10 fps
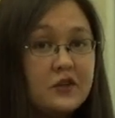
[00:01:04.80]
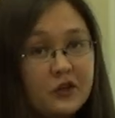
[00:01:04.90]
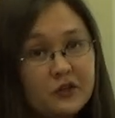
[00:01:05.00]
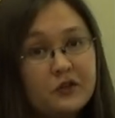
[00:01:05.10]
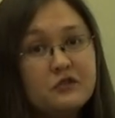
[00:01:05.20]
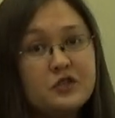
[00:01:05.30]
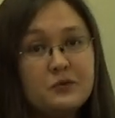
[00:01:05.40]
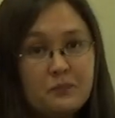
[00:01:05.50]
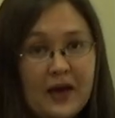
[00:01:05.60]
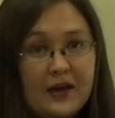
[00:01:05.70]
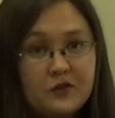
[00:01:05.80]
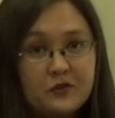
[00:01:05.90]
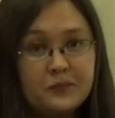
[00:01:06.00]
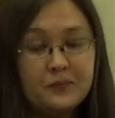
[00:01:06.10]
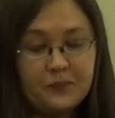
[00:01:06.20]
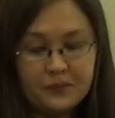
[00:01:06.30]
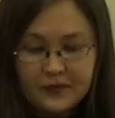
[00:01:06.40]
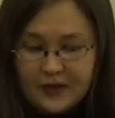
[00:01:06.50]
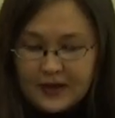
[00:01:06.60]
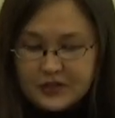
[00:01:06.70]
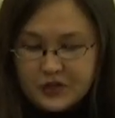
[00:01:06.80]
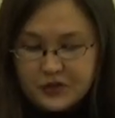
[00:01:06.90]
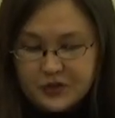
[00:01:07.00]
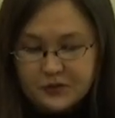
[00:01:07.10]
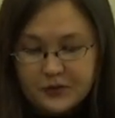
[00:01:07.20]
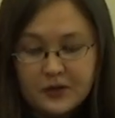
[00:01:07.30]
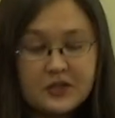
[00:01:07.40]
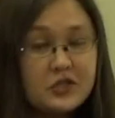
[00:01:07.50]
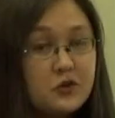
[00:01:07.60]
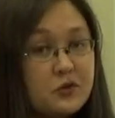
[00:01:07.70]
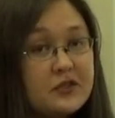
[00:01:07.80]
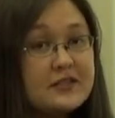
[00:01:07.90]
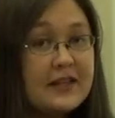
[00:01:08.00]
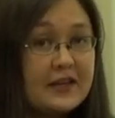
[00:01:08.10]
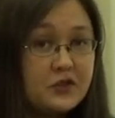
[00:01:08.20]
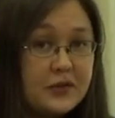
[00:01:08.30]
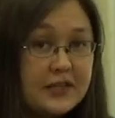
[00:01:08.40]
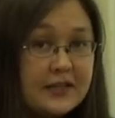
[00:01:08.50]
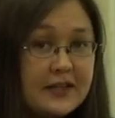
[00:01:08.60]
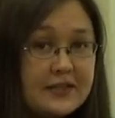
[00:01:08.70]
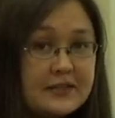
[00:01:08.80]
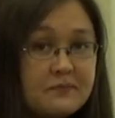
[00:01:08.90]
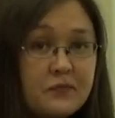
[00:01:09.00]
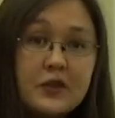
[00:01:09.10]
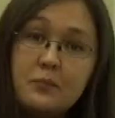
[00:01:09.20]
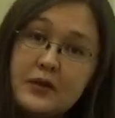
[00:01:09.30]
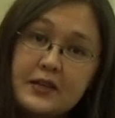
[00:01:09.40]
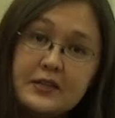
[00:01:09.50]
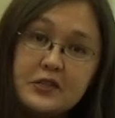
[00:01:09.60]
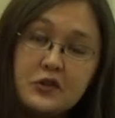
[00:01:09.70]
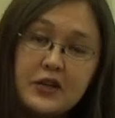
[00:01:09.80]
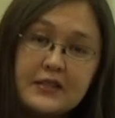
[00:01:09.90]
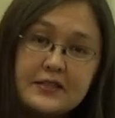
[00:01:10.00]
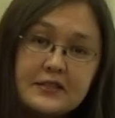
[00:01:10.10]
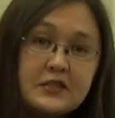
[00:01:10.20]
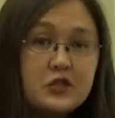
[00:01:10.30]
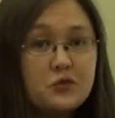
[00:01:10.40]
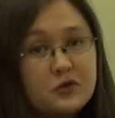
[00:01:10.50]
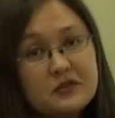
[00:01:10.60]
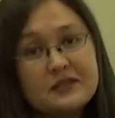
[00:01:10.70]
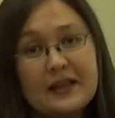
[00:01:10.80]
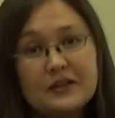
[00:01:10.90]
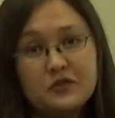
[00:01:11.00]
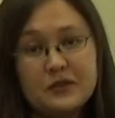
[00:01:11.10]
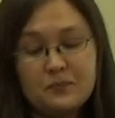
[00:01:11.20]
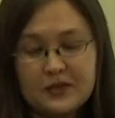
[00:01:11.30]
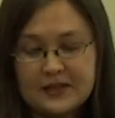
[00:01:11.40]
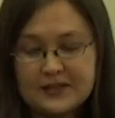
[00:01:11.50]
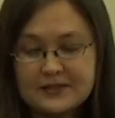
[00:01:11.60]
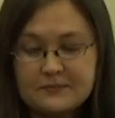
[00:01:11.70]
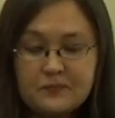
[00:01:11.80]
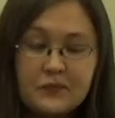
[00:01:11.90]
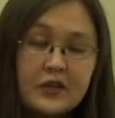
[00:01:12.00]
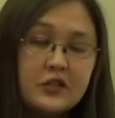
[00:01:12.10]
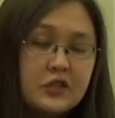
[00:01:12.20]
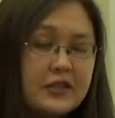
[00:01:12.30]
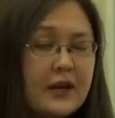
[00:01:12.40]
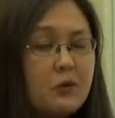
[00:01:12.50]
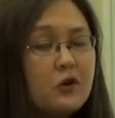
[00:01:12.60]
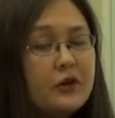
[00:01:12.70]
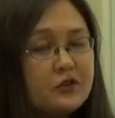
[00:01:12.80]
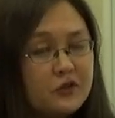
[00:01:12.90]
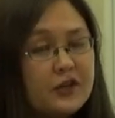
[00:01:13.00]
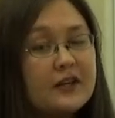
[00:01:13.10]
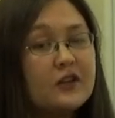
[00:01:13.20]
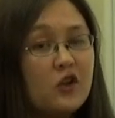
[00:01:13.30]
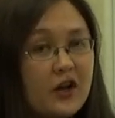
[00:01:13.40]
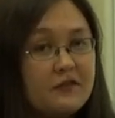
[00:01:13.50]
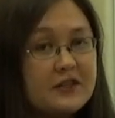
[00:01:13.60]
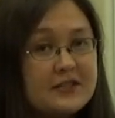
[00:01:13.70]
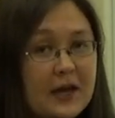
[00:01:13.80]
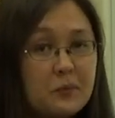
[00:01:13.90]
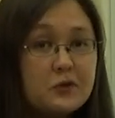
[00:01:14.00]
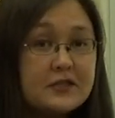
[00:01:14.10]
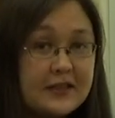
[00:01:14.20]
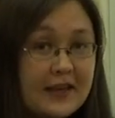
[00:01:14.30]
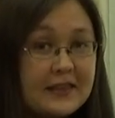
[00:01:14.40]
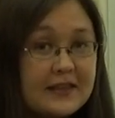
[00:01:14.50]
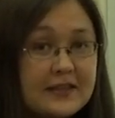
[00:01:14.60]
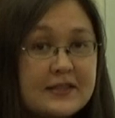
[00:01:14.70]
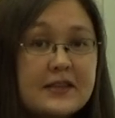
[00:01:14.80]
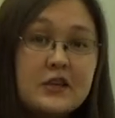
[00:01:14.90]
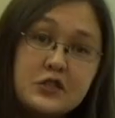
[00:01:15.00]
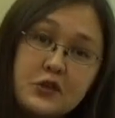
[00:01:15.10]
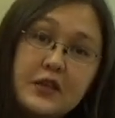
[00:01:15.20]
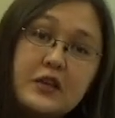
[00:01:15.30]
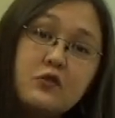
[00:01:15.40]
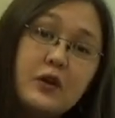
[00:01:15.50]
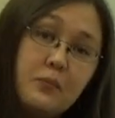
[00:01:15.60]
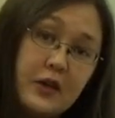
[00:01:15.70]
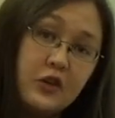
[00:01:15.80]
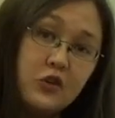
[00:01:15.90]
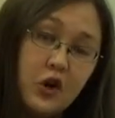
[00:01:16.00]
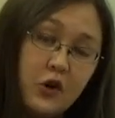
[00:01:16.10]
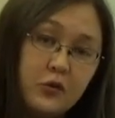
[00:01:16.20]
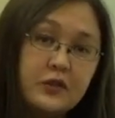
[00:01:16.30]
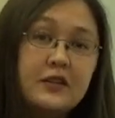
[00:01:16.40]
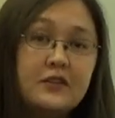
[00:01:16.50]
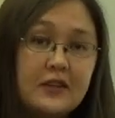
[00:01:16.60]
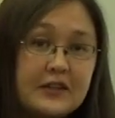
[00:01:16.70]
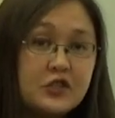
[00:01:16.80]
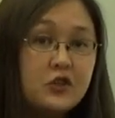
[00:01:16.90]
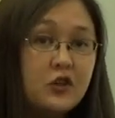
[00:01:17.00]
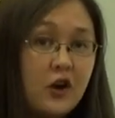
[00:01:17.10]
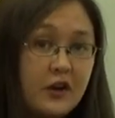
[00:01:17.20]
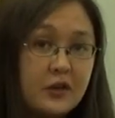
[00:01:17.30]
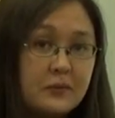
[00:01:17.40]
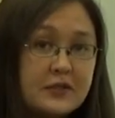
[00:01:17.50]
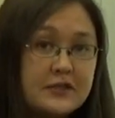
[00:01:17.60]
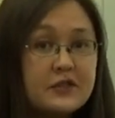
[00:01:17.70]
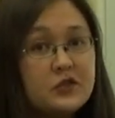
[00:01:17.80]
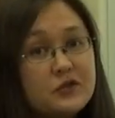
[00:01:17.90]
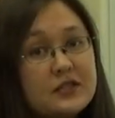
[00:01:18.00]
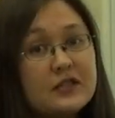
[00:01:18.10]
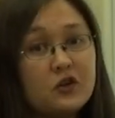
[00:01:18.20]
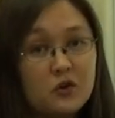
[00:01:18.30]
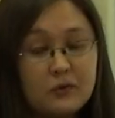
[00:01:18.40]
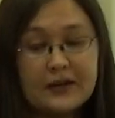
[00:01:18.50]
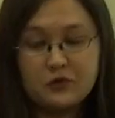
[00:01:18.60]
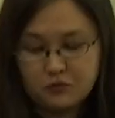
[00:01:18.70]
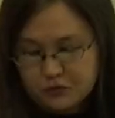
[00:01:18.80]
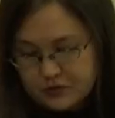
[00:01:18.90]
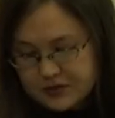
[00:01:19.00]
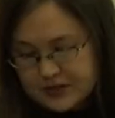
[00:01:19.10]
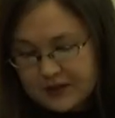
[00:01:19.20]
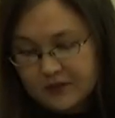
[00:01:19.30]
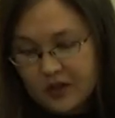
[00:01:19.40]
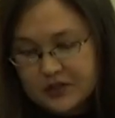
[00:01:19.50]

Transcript: conclusion pattern. I showed you squirrels like to eat nuts, peanuts are nuts, squirrels like to eat peanuts. Today we're going to look at a lot of examples like this so that you can make your own logical arguments using the correct rules of